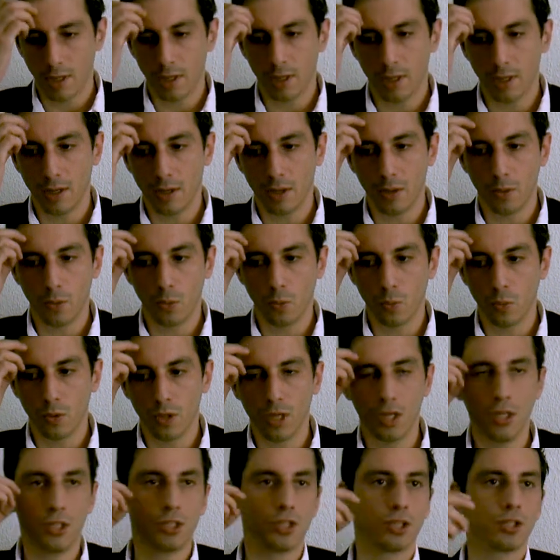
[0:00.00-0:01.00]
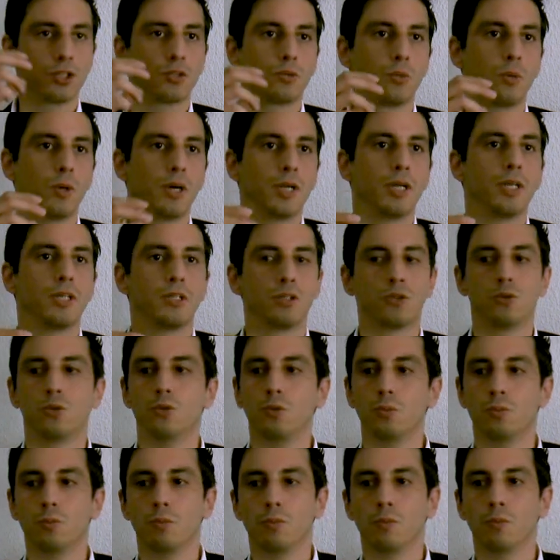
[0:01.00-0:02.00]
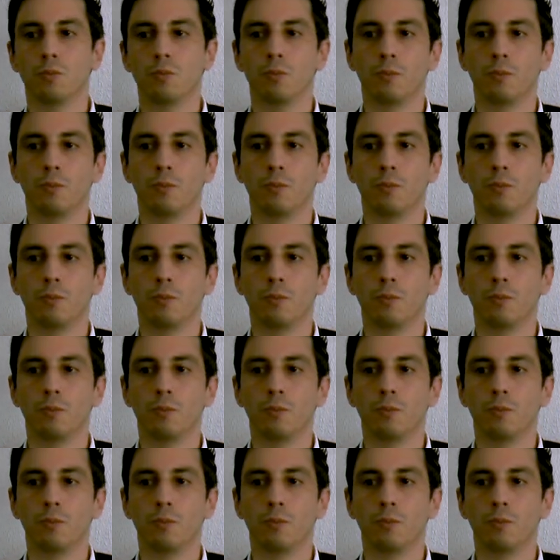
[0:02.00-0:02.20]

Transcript: uh, he just wanted to